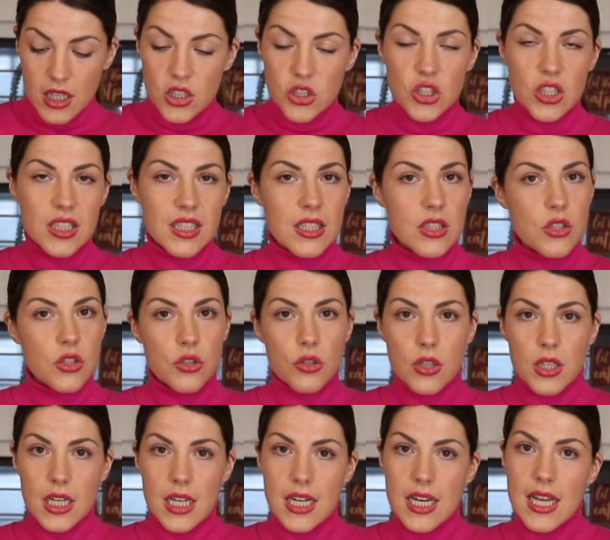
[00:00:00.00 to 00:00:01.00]
Just
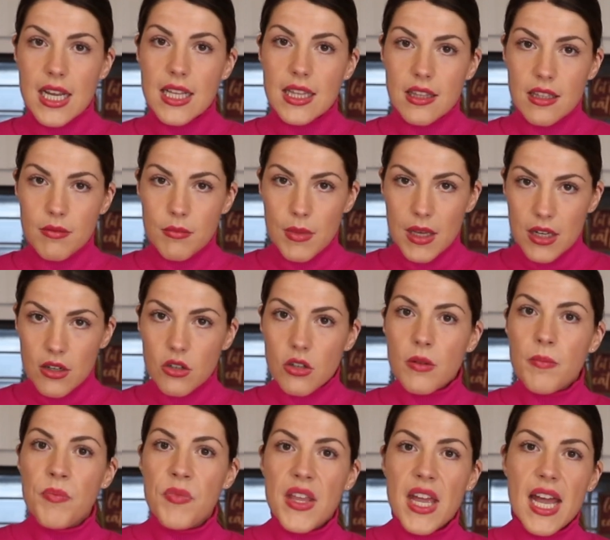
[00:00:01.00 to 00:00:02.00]
insert it in the
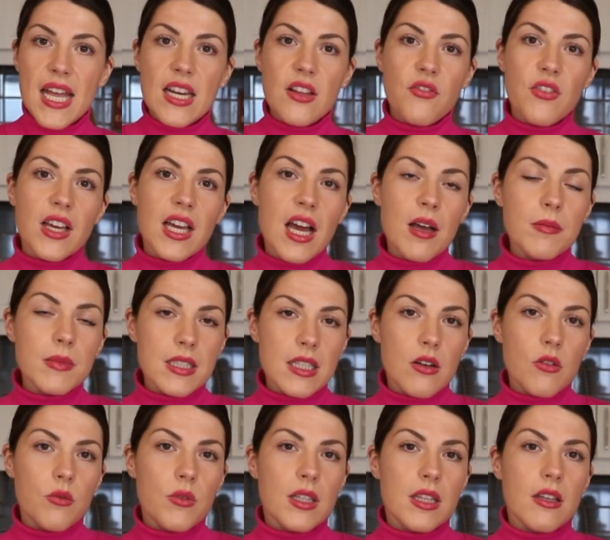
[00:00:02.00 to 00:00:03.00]
middle, and if it comes
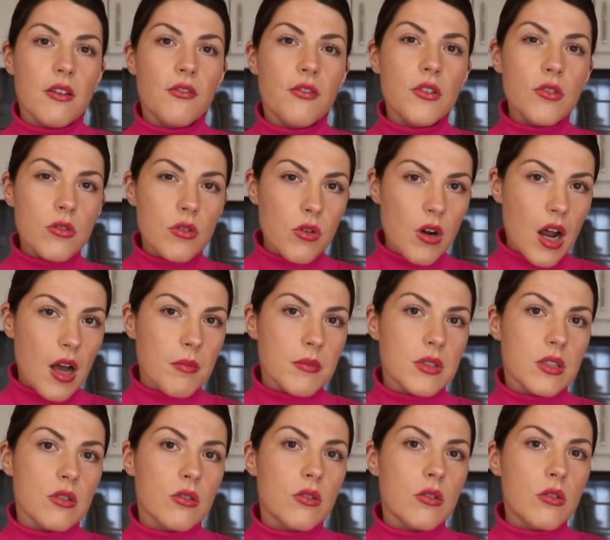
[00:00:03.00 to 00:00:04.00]
out with a few
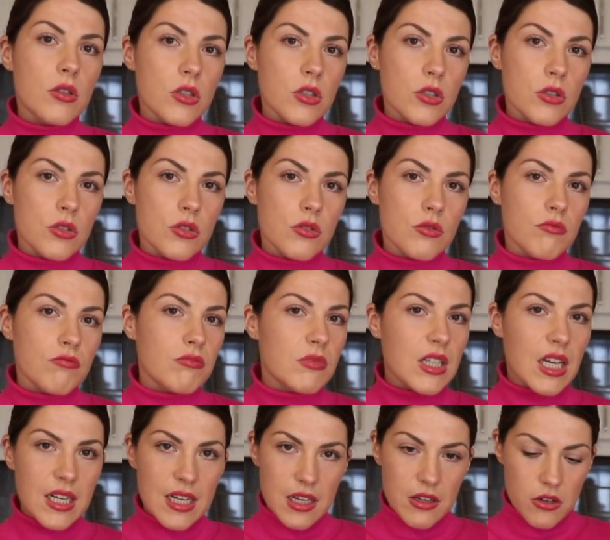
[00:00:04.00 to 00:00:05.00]
crumbs or
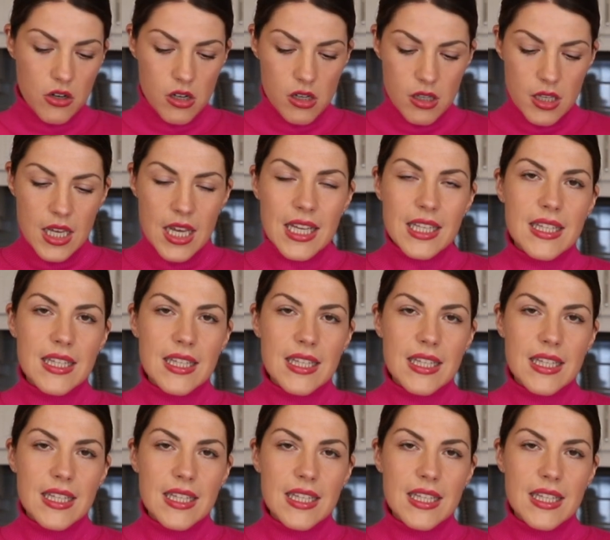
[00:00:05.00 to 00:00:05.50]
none at all,